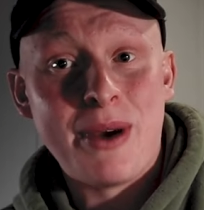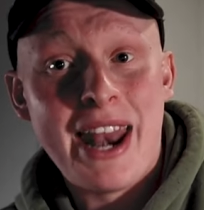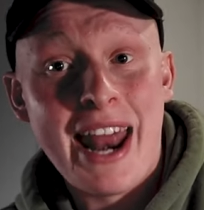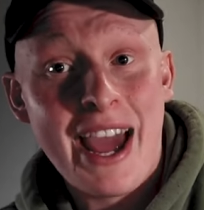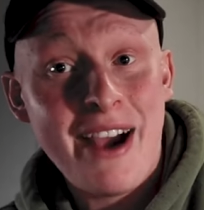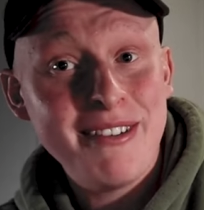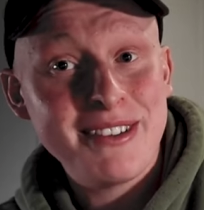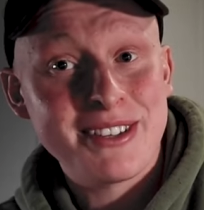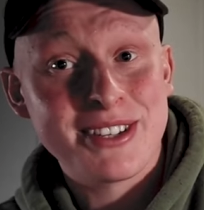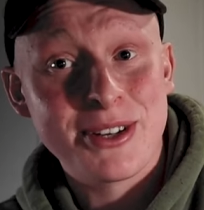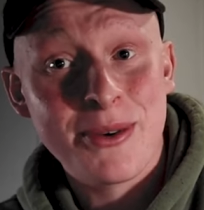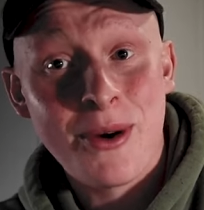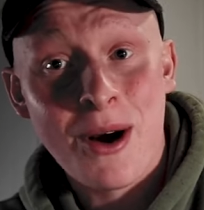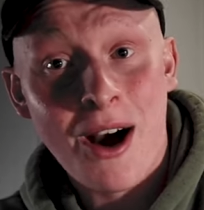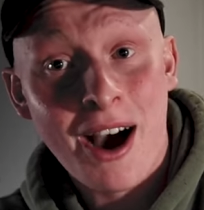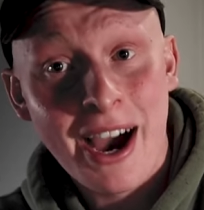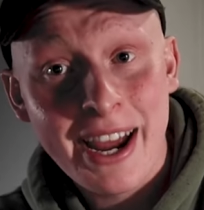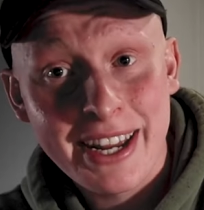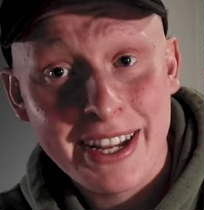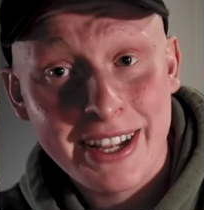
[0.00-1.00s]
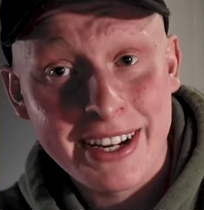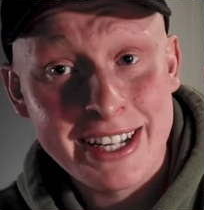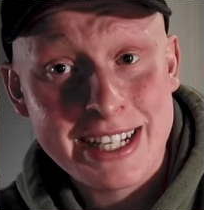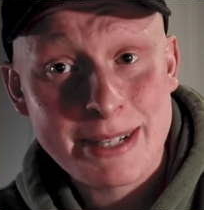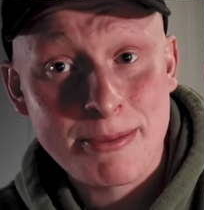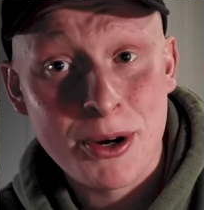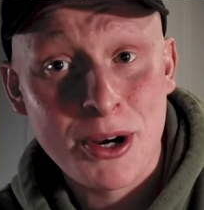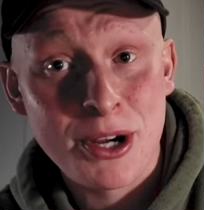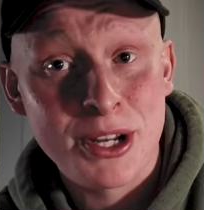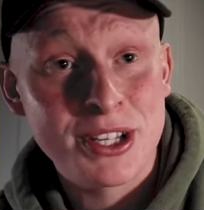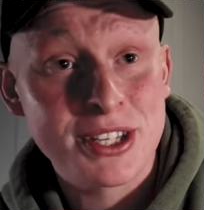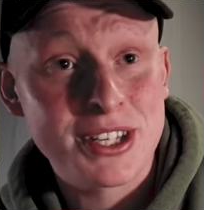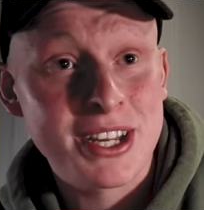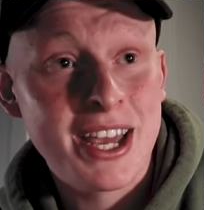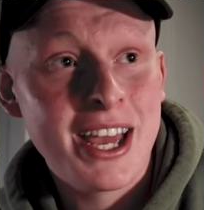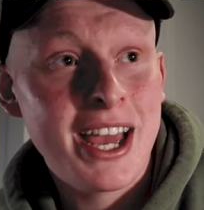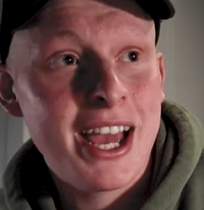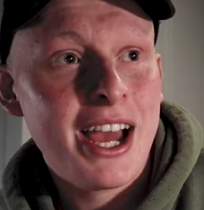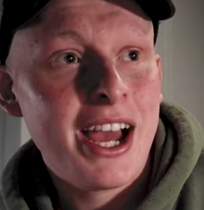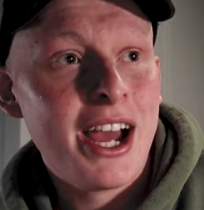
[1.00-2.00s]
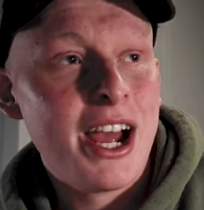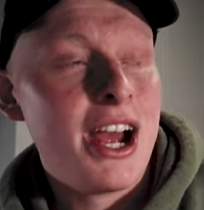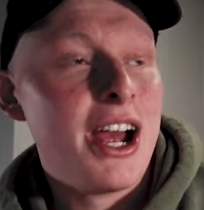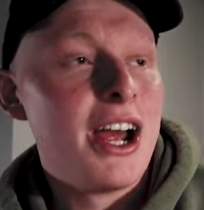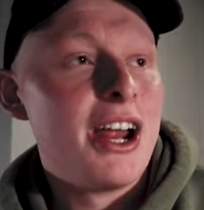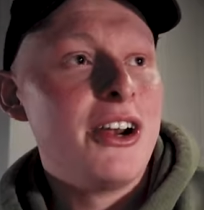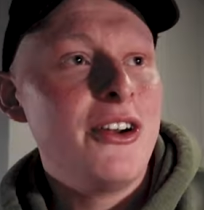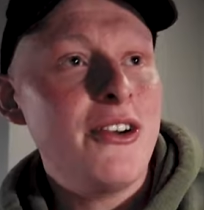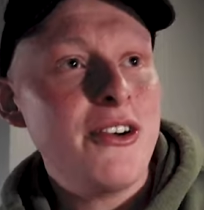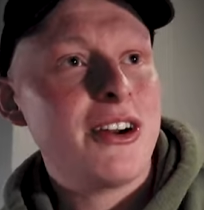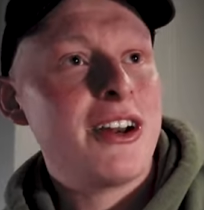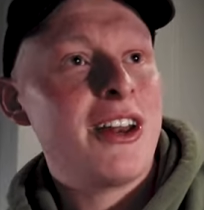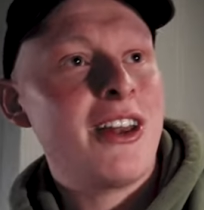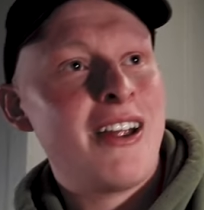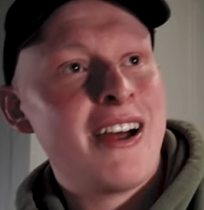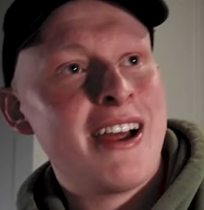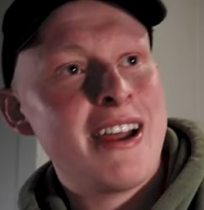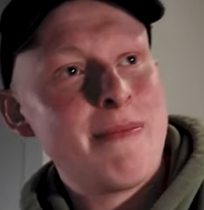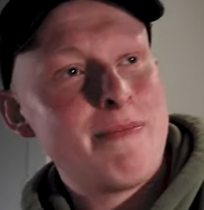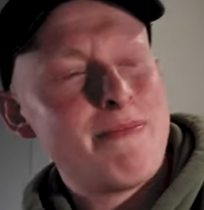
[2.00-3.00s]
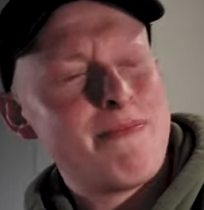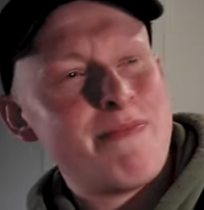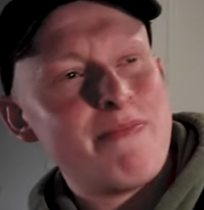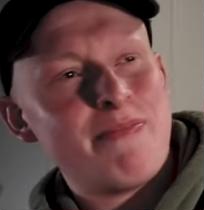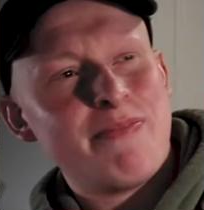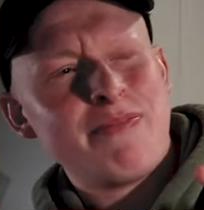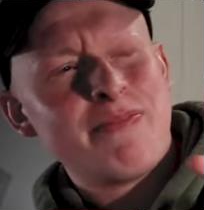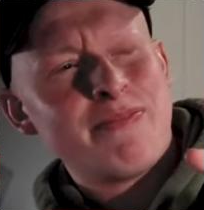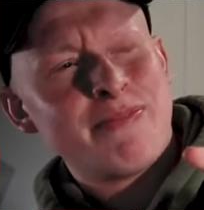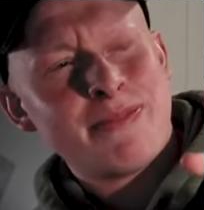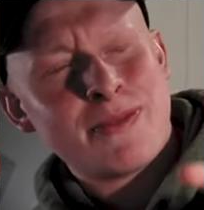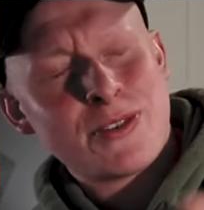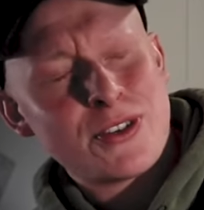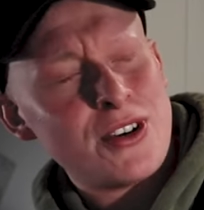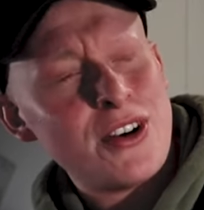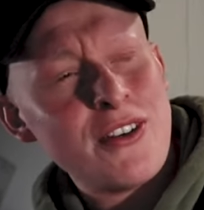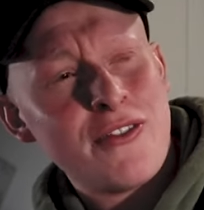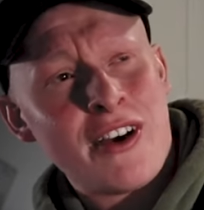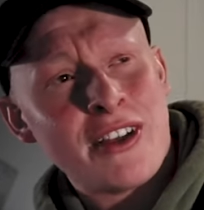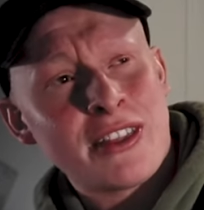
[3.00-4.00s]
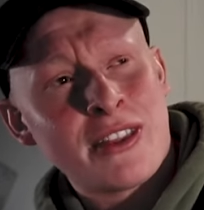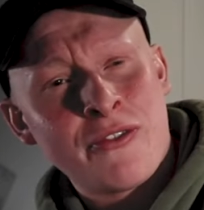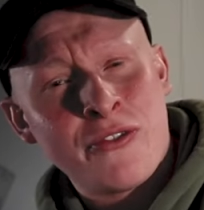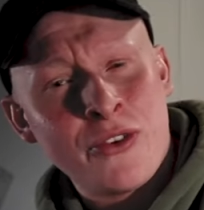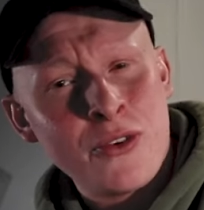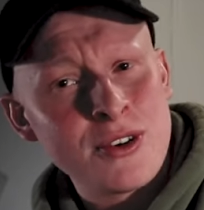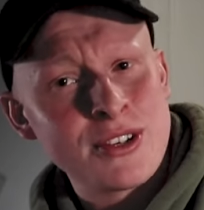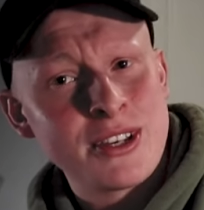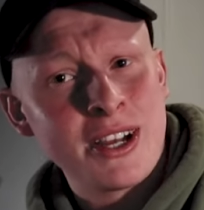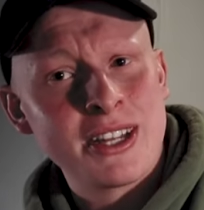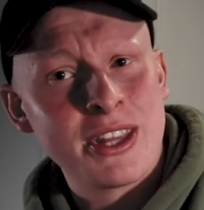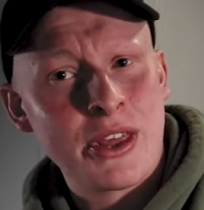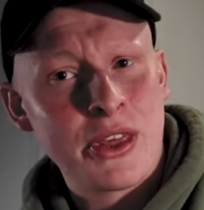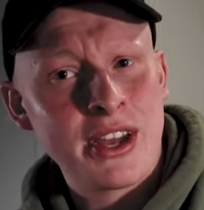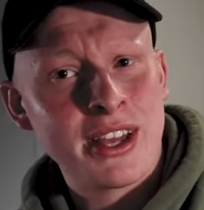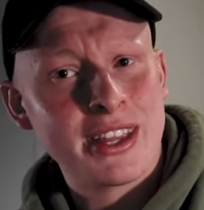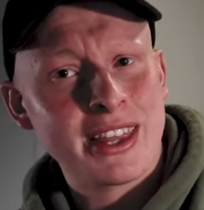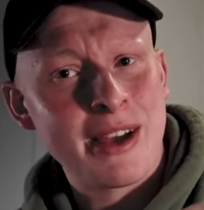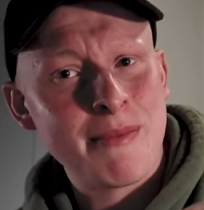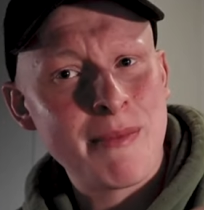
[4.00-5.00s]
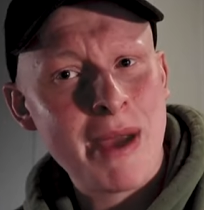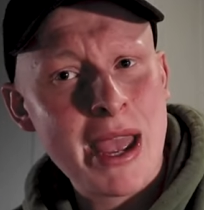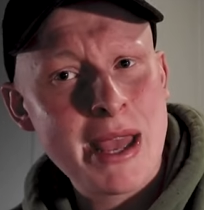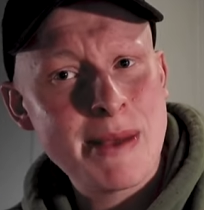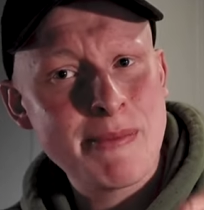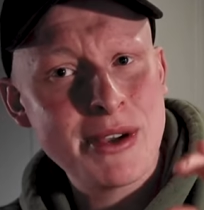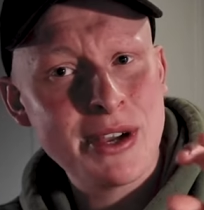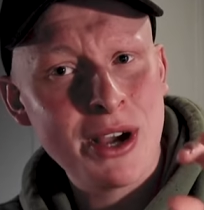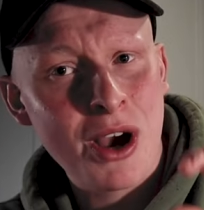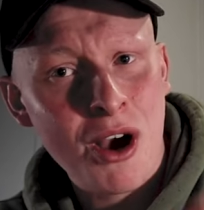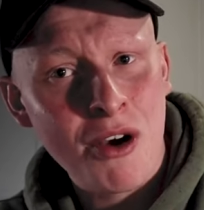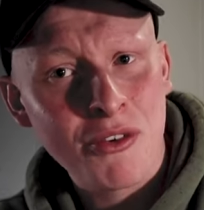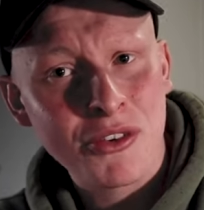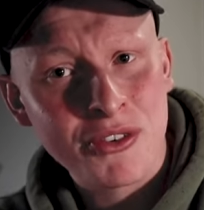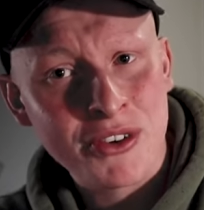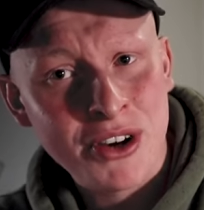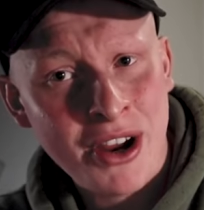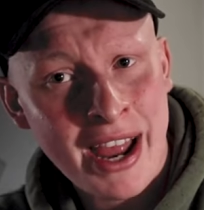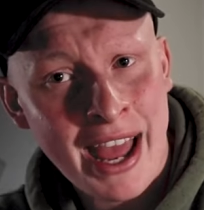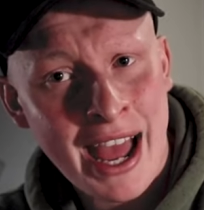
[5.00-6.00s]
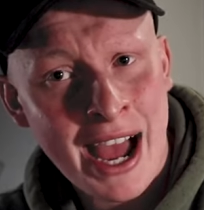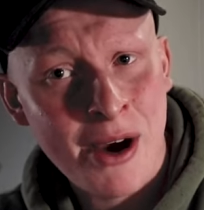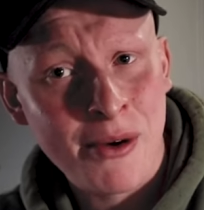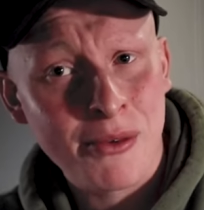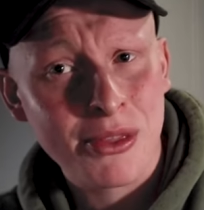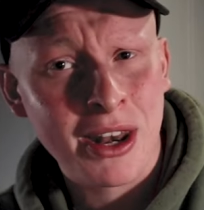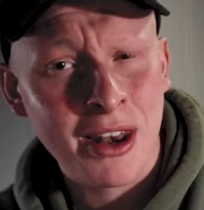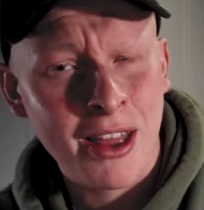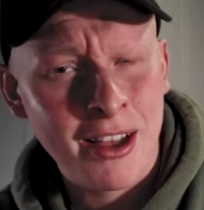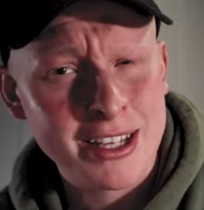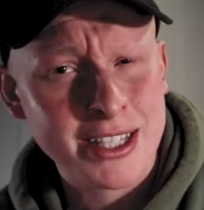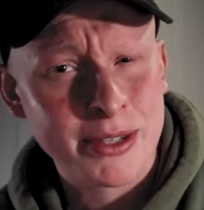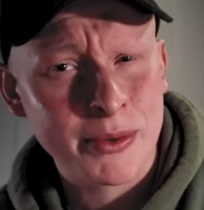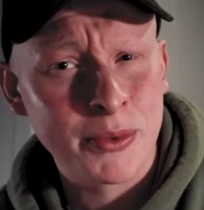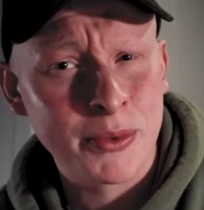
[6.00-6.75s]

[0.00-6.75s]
went out to do our Heineken experience. Not gonna lie, should have had the foresight to think that maybe after a night out, the last